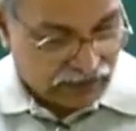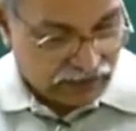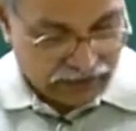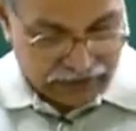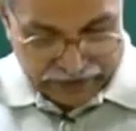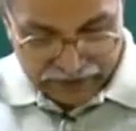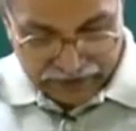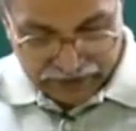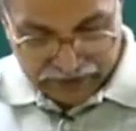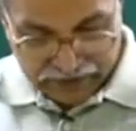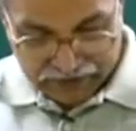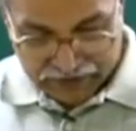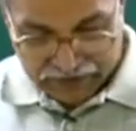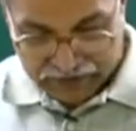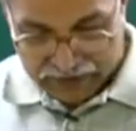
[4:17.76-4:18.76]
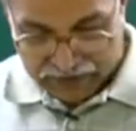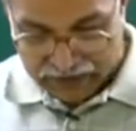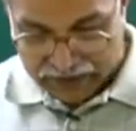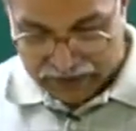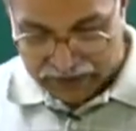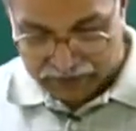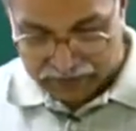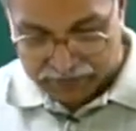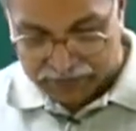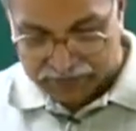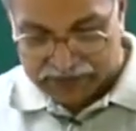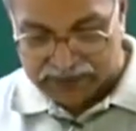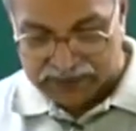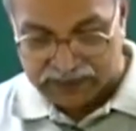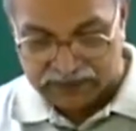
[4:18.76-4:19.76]
Then I
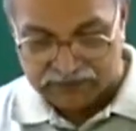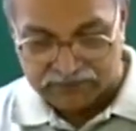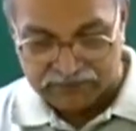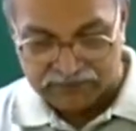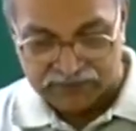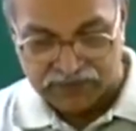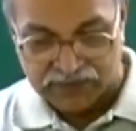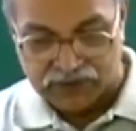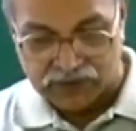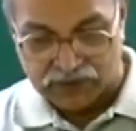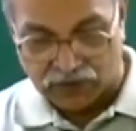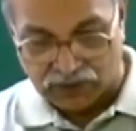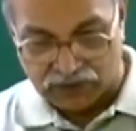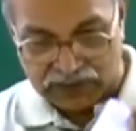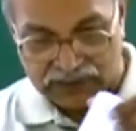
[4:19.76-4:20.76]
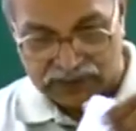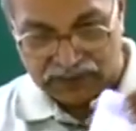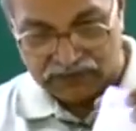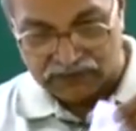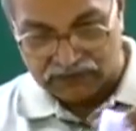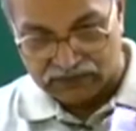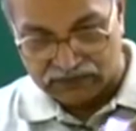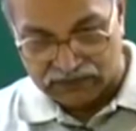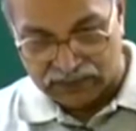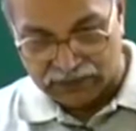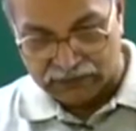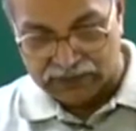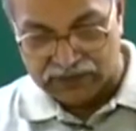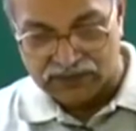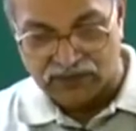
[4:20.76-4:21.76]
put some salt,
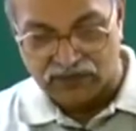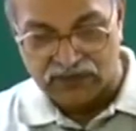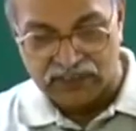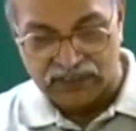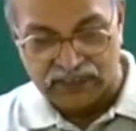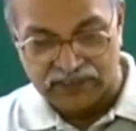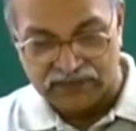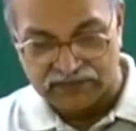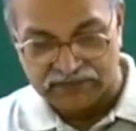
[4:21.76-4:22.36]
table salt.